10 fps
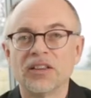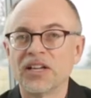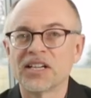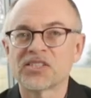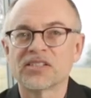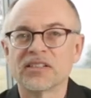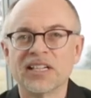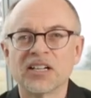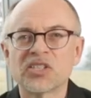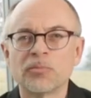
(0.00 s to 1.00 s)
Thus,
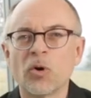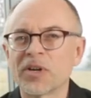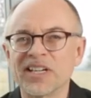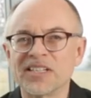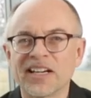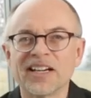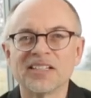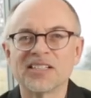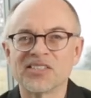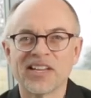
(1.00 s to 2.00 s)
the unspoken
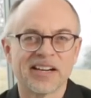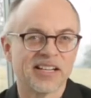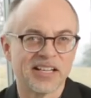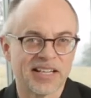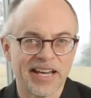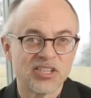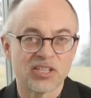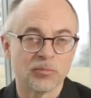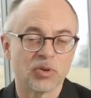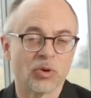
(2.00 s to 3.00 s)
intent is that an
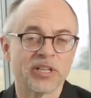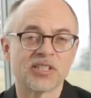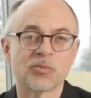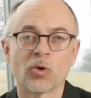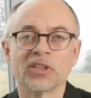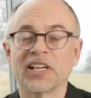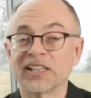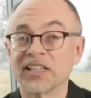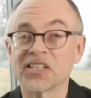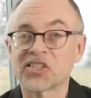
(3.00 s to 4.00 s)
engaged employee is more
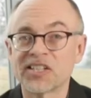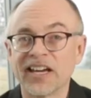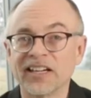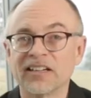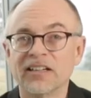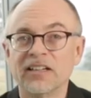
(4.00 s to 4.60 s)
likely to stay,